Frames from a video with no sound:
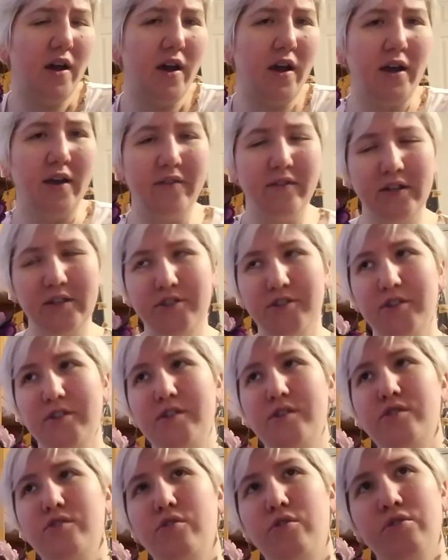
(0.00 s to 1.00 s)
eventually
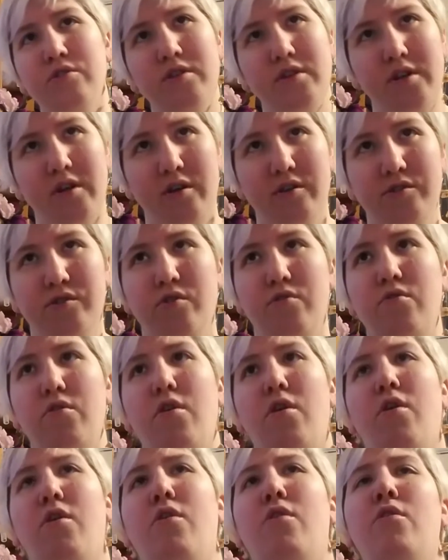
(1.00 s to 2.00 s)
sold the Doll Zone
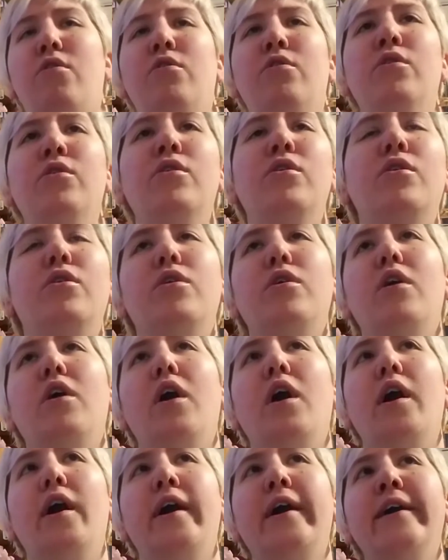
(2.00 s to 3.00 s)
girl.
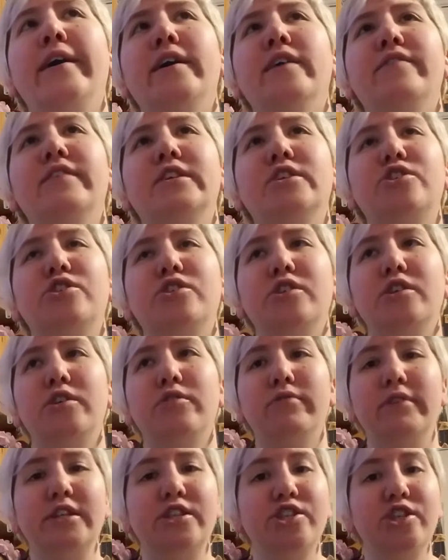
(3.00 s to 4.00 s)
I eventually
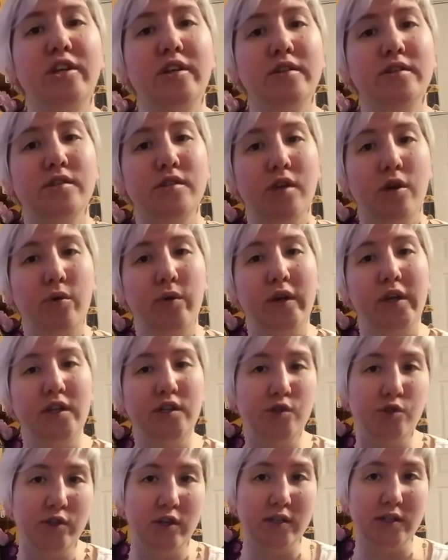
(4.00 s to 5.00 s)
reshelled Zoe in
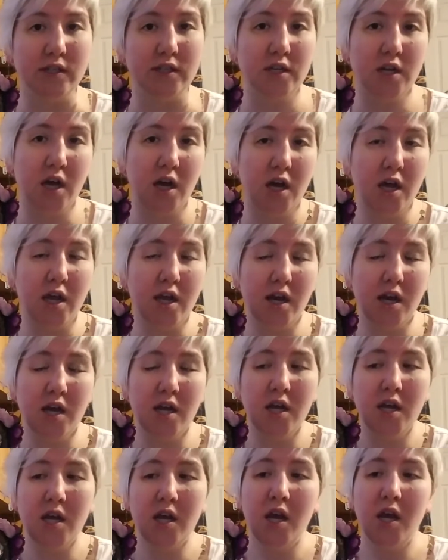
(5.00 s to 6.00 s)
2009,